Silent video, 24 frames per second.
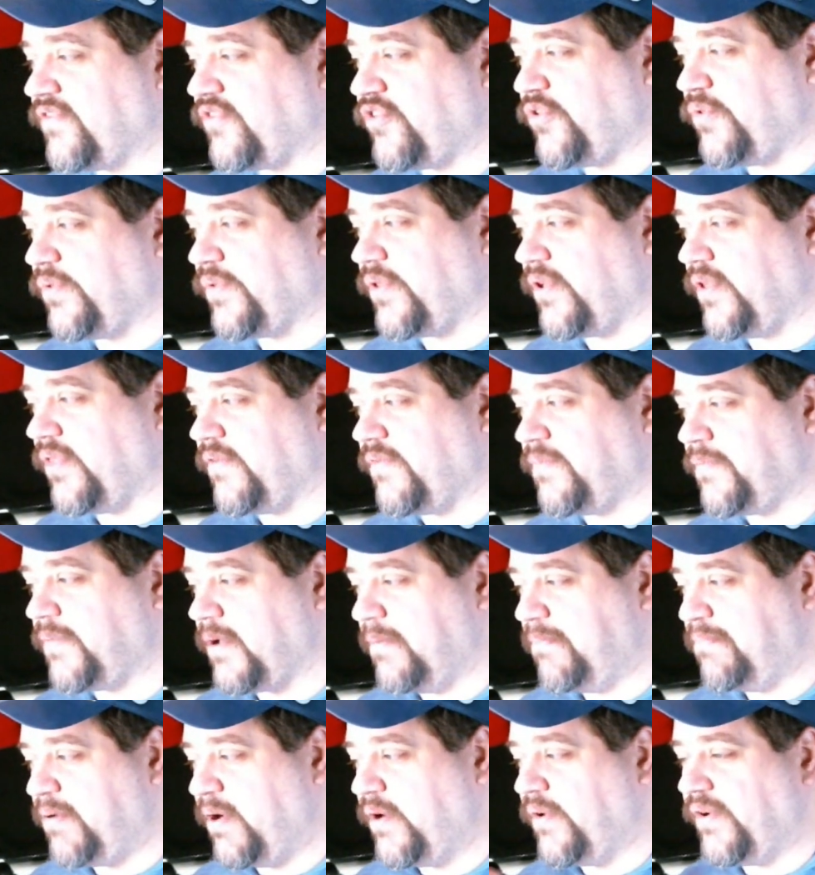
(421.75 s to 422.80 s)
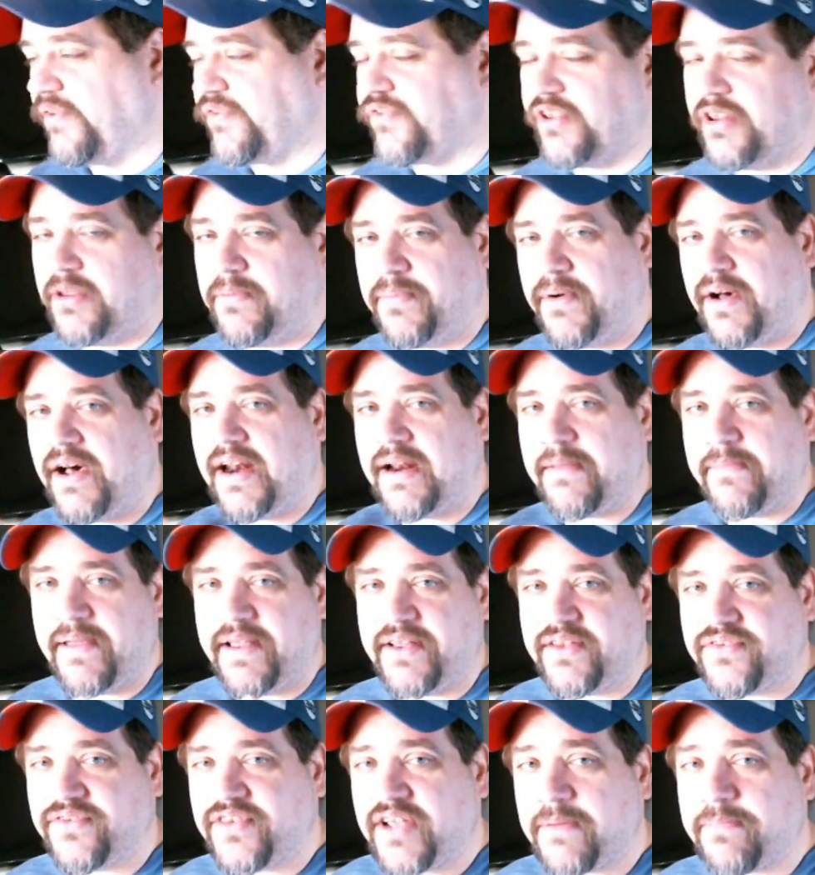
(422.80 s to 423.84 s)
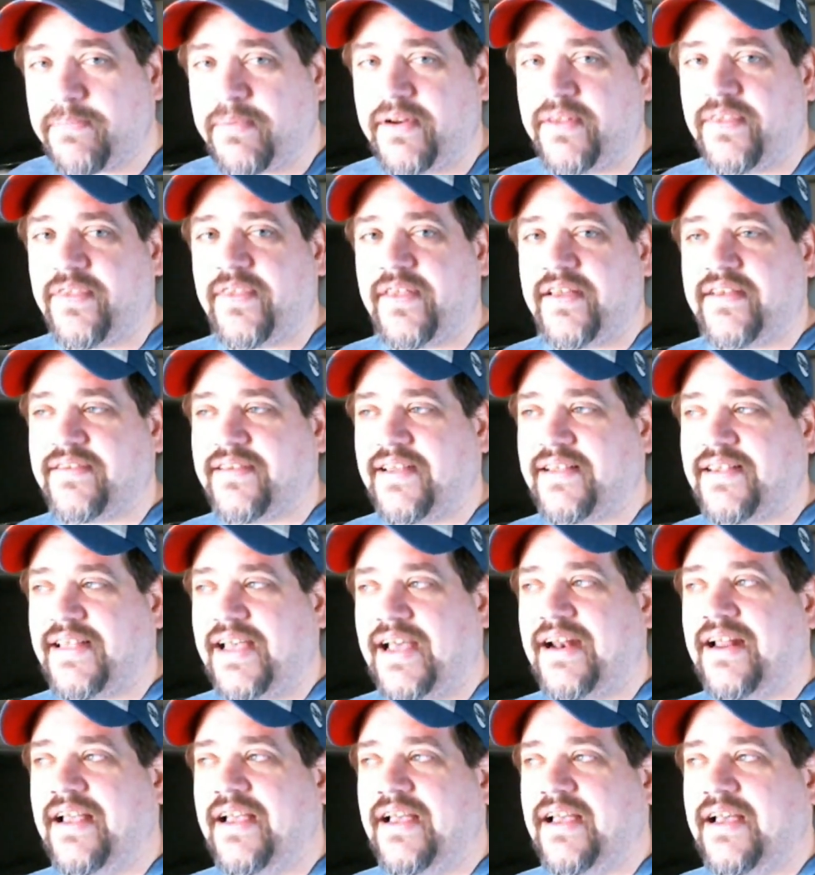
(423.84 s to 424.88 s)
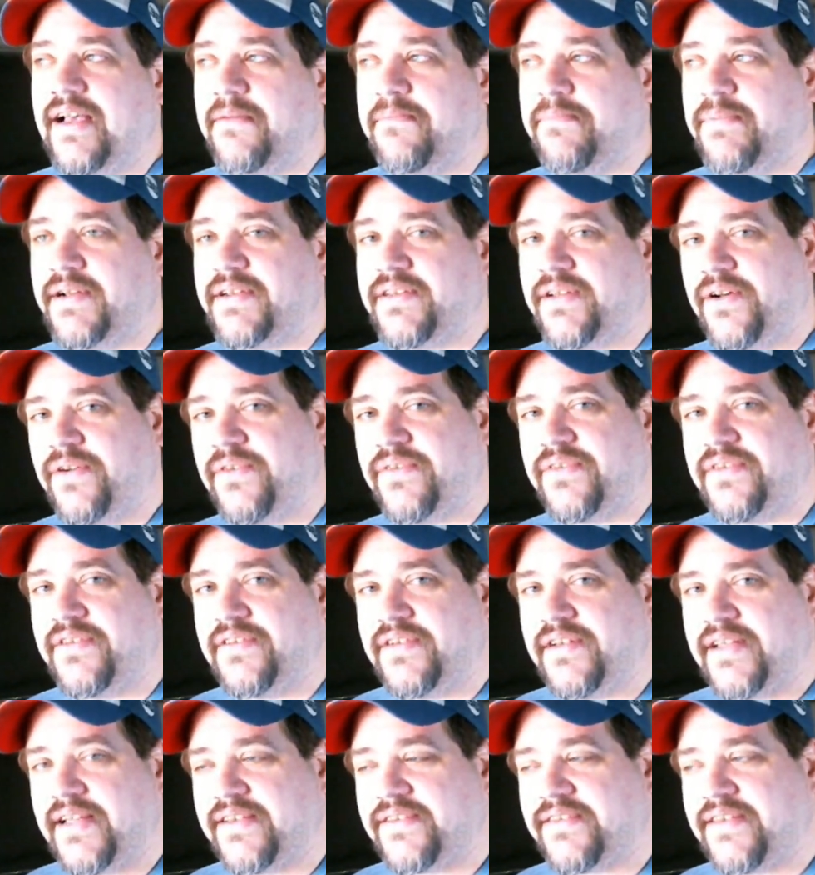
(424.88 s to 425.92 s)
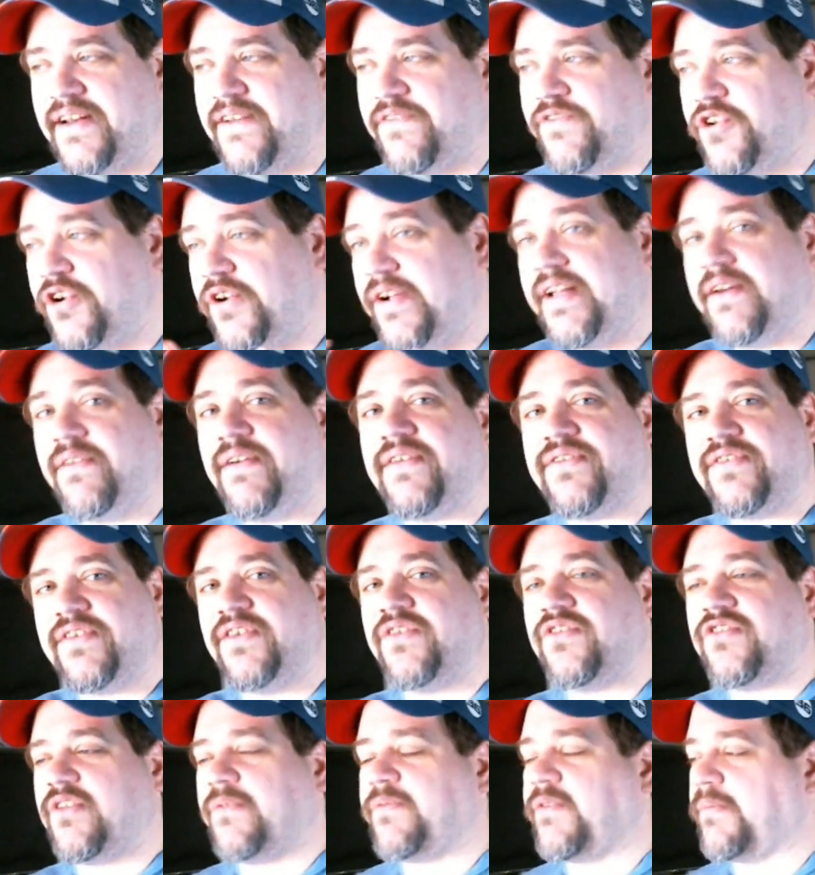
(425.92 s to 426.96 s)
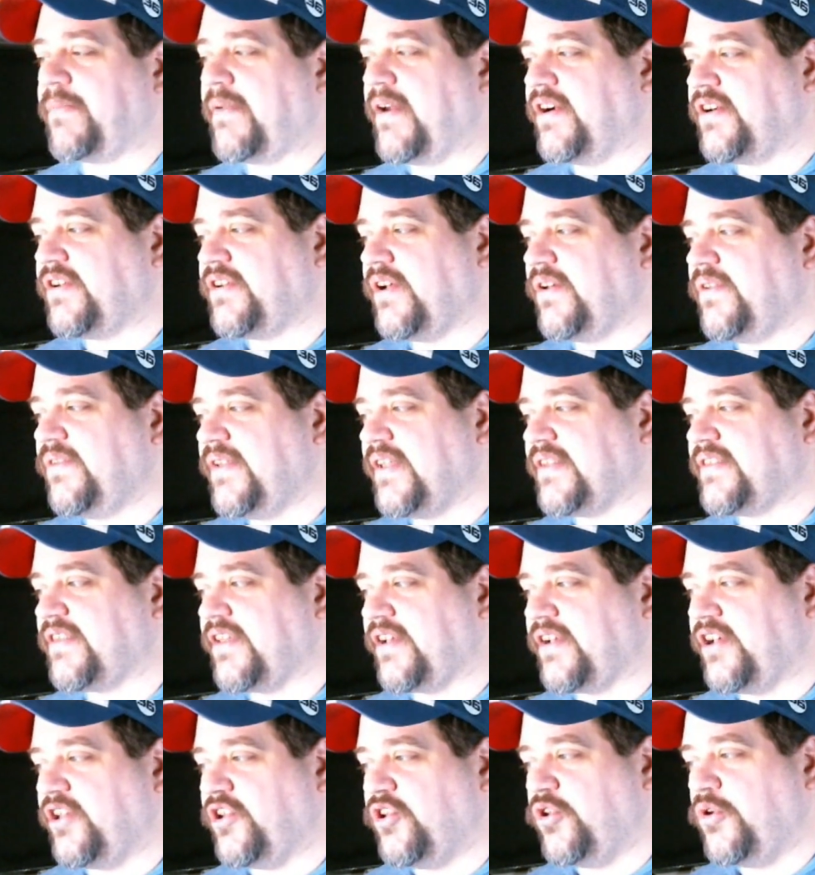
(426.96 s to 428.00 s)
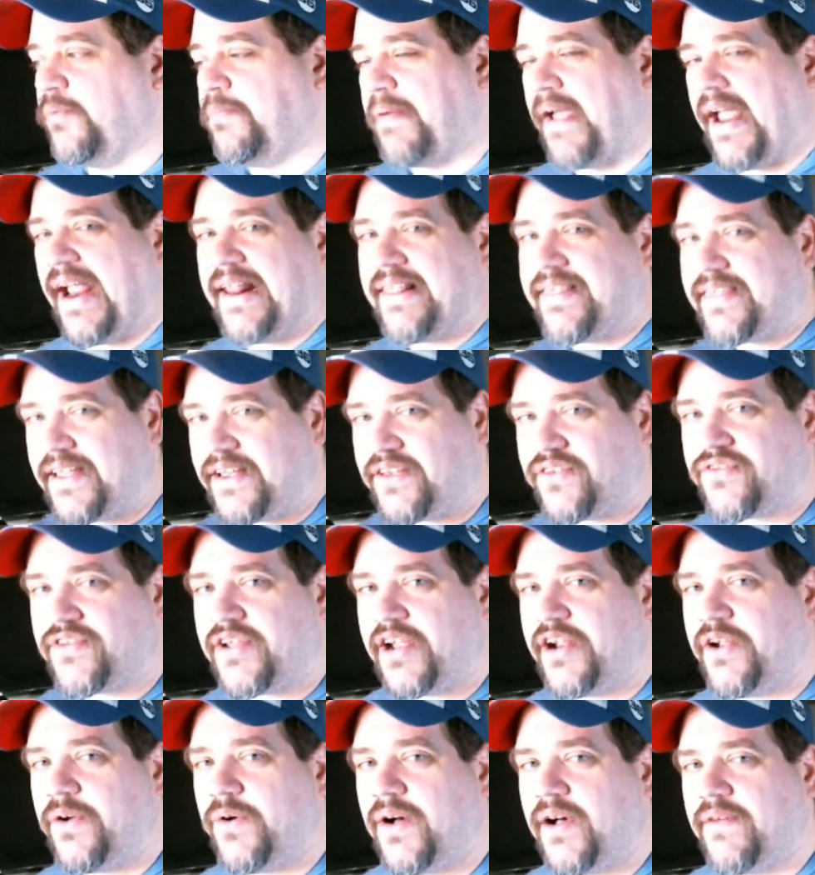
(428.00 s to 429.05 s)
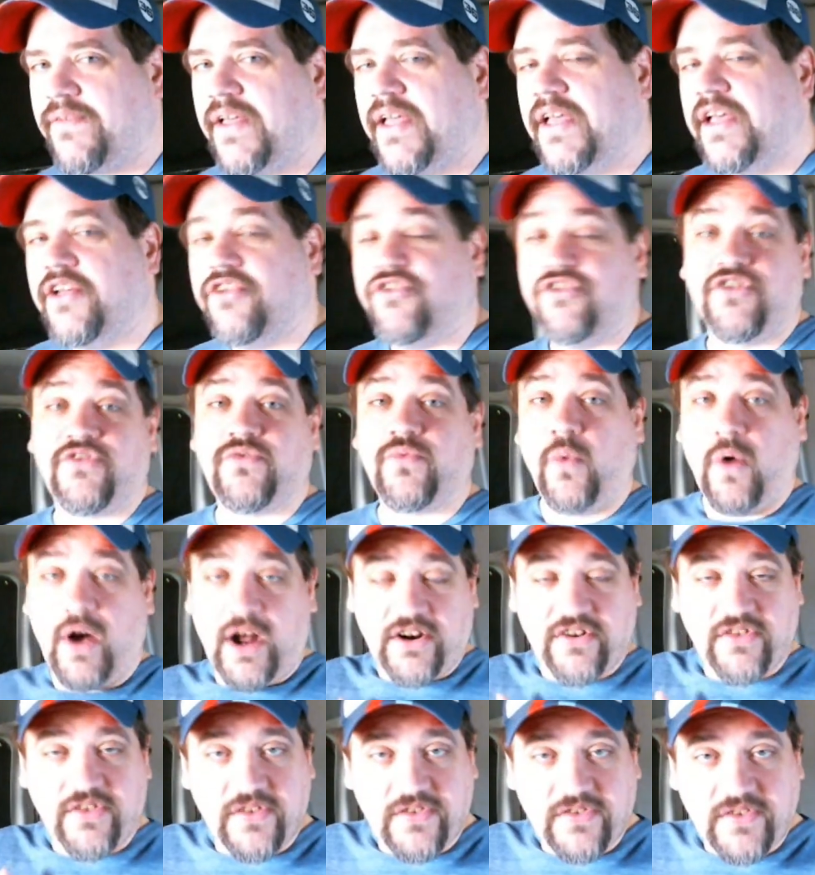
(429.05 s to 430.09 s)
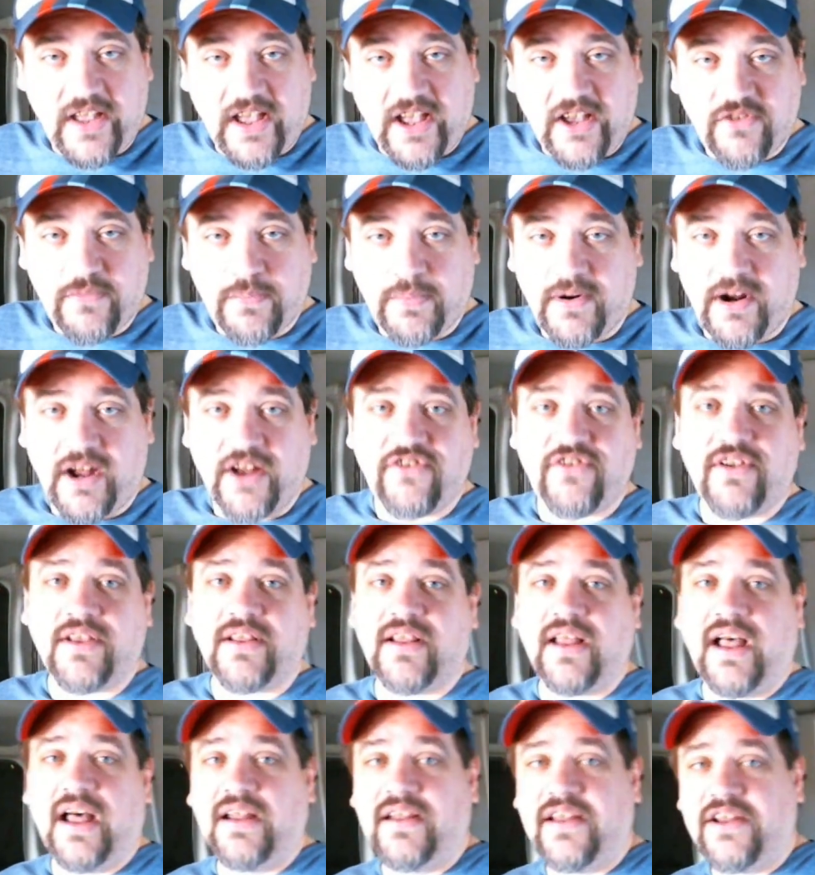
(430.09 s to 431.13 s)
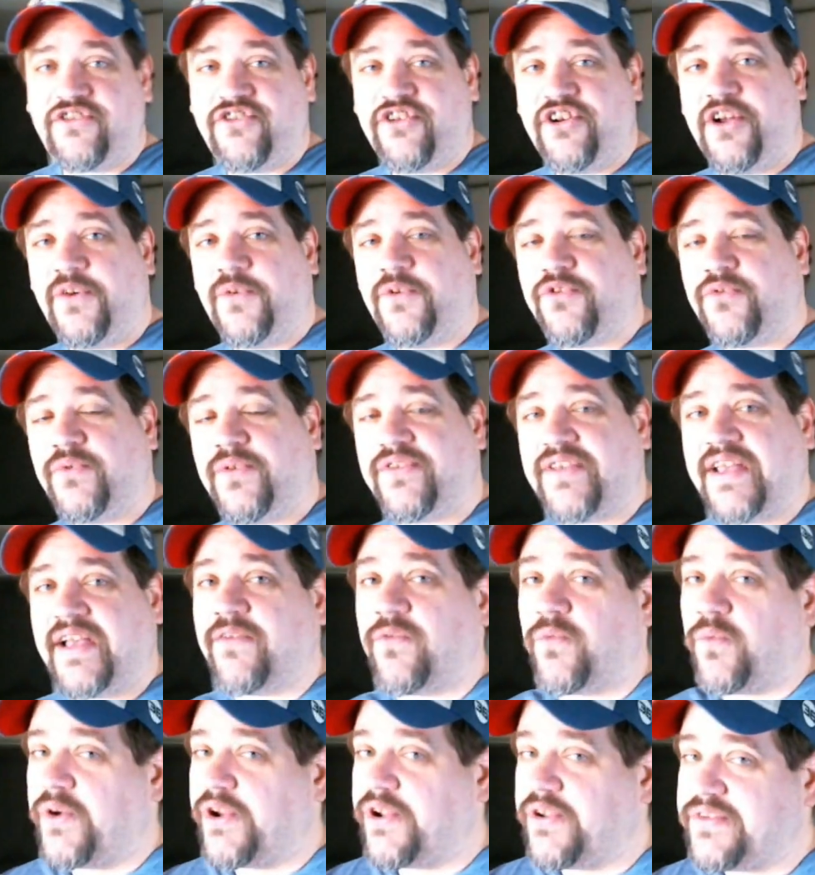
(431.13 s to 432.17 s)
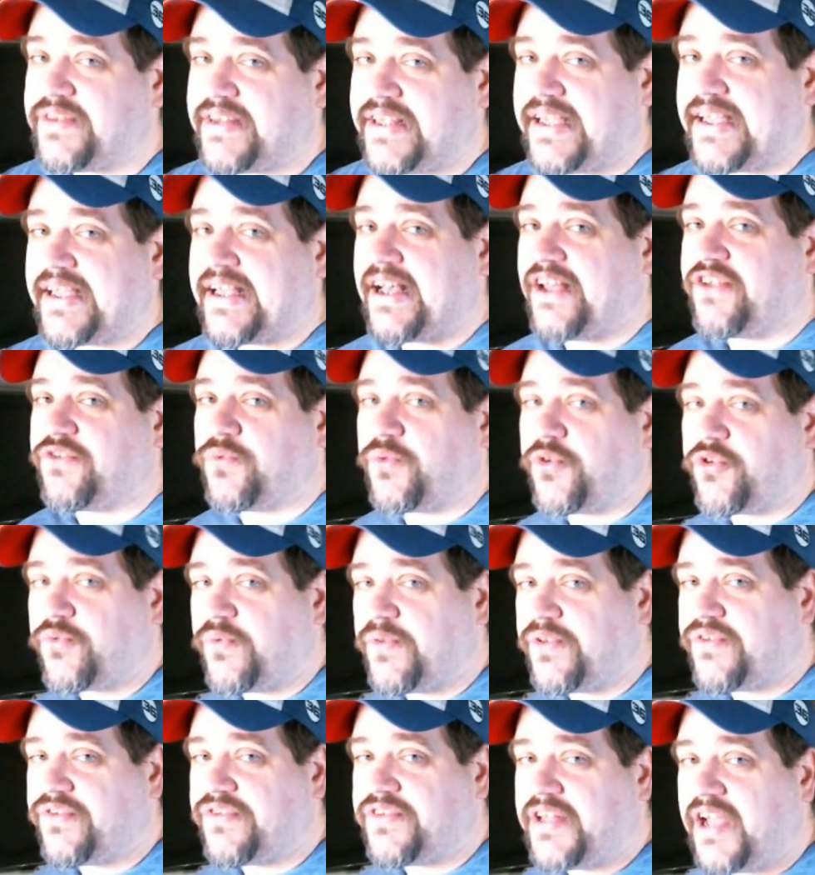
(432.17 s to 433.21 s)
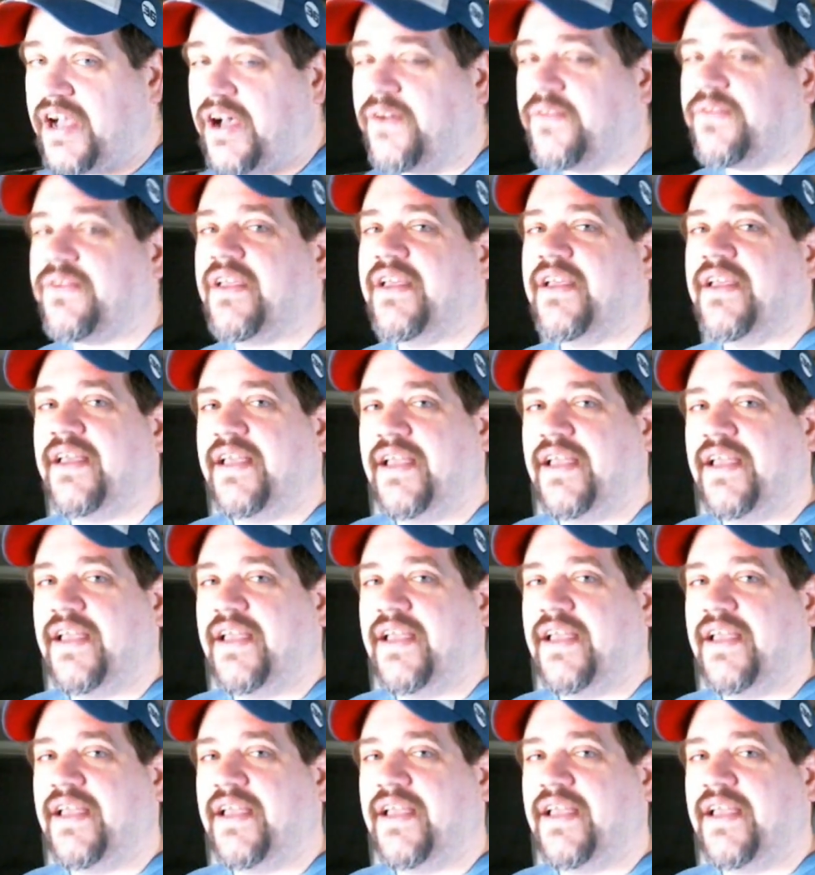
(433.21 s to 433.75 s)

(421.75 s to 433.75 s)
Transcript: has to do with all the components of the body being separate and things like that. But don't, like I said, if you're interested in the subject matter, don't let the glue paint thing scare you off. Just watch the stash project. I'll let you know which ones have real decals and which ones don't,